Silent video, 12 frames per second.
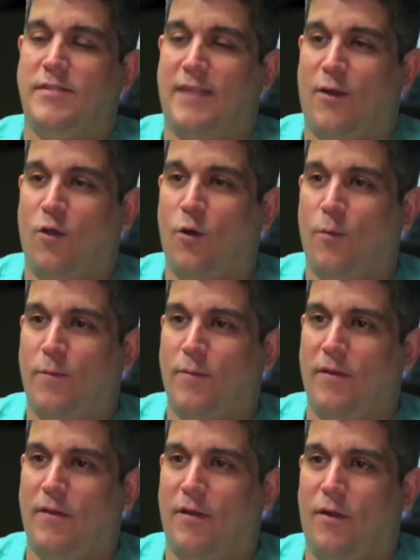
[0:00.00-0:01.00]
that I hope
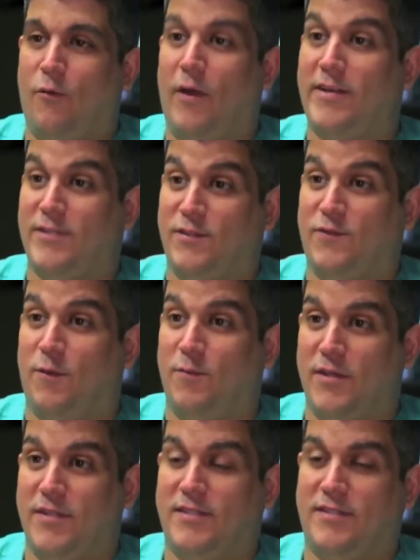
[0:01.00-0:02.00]
arises from
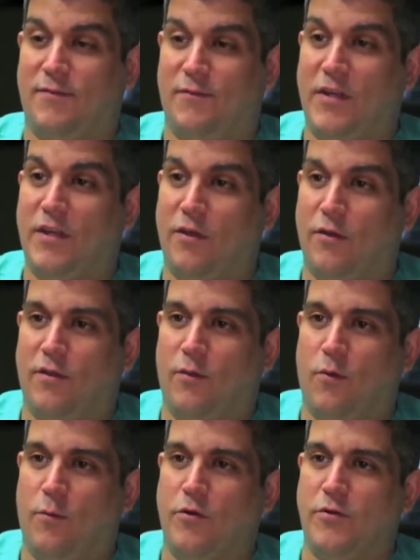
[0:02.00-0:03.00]
this video that
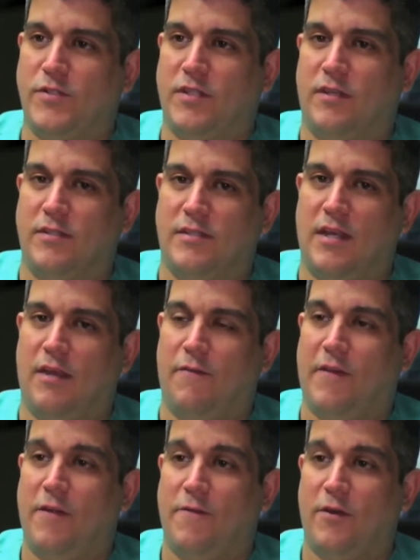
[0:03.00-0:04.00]
we're producing is that
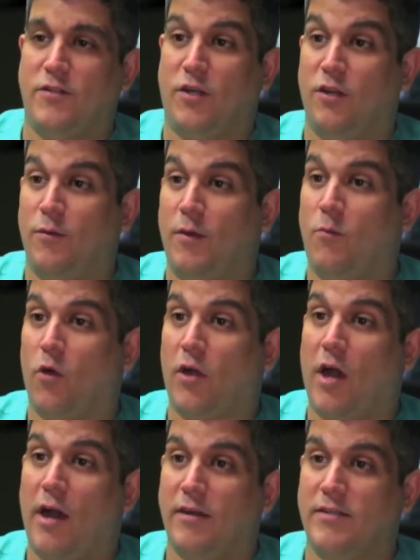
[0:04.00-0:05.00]
firefighters are a little bit more
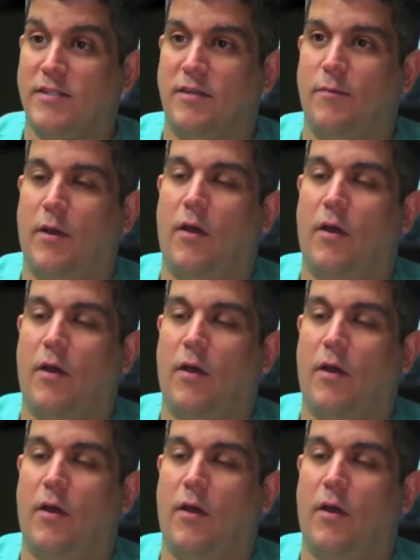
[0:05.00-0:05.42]
cognizant about